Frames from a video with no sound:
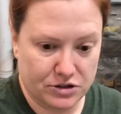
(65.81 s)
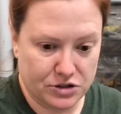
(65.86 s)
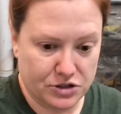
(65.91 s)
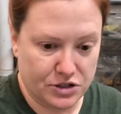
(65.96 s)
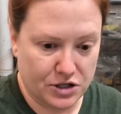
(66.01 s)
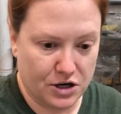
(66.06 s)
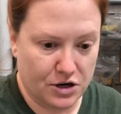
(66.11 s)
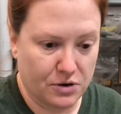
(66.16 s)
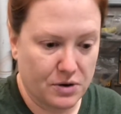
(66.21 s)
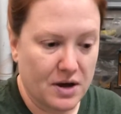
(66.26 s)

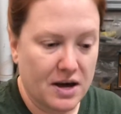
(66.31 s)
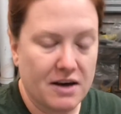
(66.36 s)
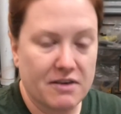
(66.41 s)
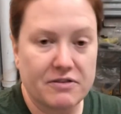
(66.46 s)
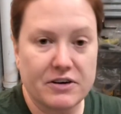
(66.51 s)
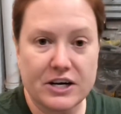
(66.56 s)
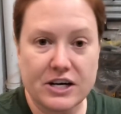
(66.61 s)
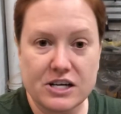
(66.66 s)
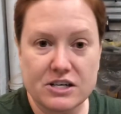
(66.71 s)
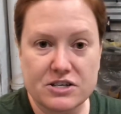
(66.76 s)
So
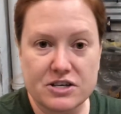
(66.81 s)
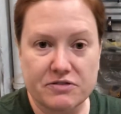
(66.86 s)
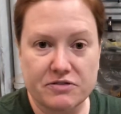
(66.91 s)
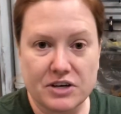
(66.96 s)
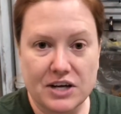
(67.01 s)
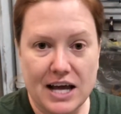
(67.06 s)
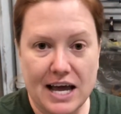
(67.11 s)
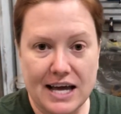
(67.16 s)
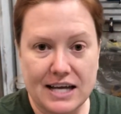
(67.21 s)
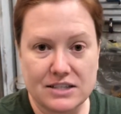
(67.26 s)
various
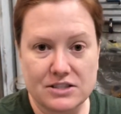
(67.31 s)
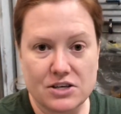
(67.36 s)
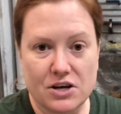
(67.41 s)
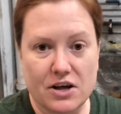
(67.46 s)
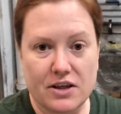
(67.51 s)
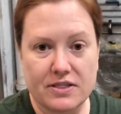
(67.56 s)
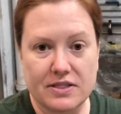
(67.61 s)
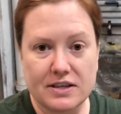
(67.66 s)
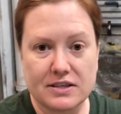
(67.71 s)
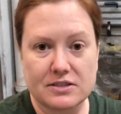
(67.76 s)
different heads
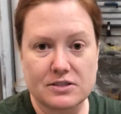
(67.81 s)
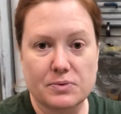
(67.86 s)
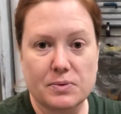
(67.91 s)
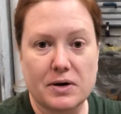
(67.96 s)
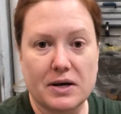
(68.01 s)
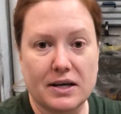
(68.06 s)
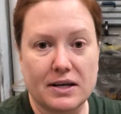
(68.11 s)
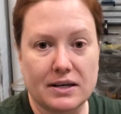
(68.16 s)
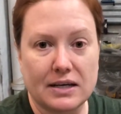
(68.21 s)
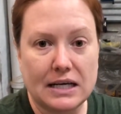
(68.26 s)
on this
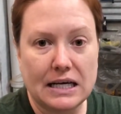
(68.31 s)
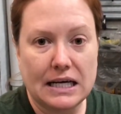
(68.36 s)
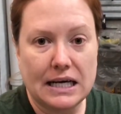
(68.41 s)
one.